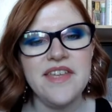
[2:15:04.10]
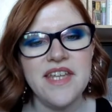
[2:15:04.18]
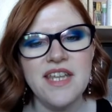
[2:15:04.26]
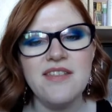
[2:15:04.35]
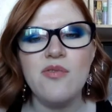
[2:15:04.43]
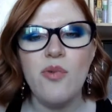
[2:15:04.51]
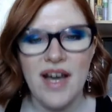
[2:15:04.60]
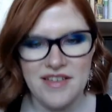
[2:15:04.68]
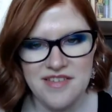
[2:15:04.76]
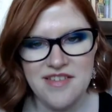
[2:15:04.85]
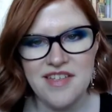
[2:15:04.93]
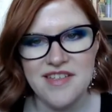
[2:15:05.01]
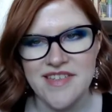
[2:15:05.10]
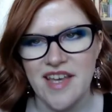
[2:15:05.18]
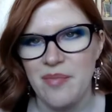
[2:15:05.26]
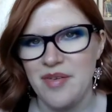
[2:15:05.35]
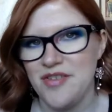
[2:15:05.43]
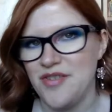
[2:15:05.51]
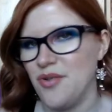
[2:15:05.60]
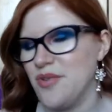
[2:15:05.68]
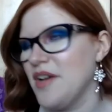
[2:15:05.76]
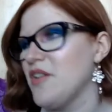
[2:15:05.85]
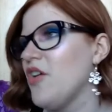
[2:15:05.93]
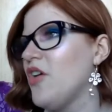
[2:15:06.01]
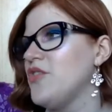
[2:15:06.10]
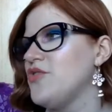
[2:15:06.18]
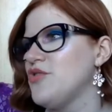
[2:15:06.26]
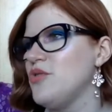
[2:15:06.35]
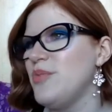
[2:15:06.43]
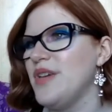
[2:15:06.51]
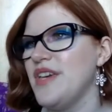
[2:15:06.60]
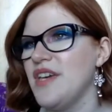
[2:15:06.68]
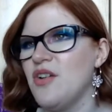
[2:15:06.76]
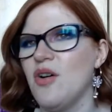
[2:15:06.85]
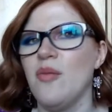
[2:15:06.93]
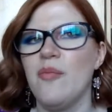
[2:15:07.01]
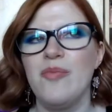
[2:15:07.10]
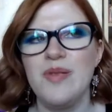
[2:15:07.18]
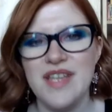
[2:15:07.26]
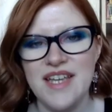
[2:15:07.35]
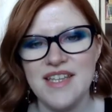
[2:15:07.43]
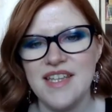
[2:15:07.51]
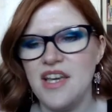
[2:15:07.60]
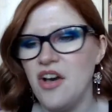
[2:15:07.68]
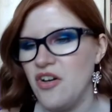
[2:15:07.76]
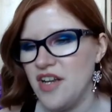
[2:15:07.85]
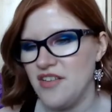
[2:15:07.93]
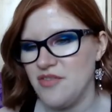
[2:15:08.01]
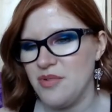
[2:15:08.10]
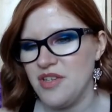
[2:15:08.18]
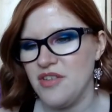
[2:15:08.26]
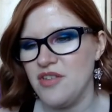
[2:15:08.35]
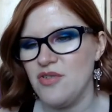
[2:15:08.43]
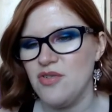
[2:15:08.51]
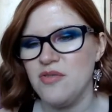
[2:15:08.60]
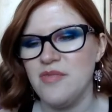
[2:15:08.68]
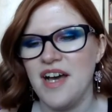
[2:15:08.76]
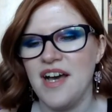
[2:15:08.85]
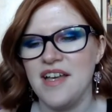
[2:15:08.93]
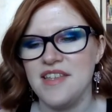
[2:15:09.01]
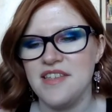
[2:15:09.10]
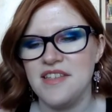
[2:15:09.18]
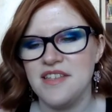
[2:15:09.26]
didn't watch this episode. I'm going to be completely honest with you, but